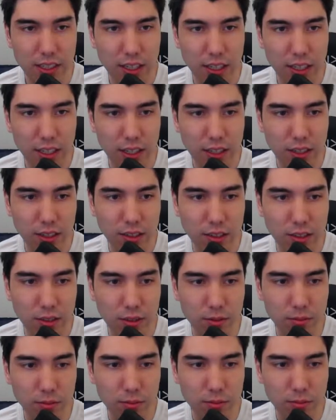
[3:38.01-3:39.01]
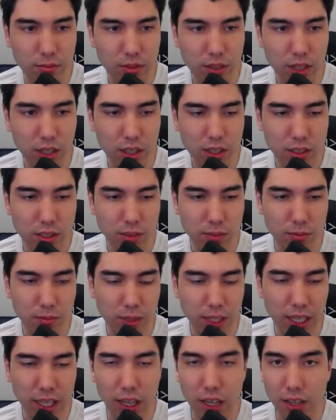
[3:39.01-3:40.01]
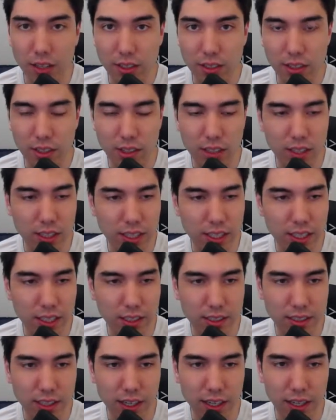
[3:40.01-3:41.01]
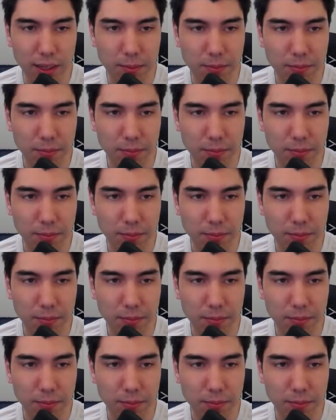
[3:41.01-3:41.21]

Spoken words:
and cause some chaos on the king side.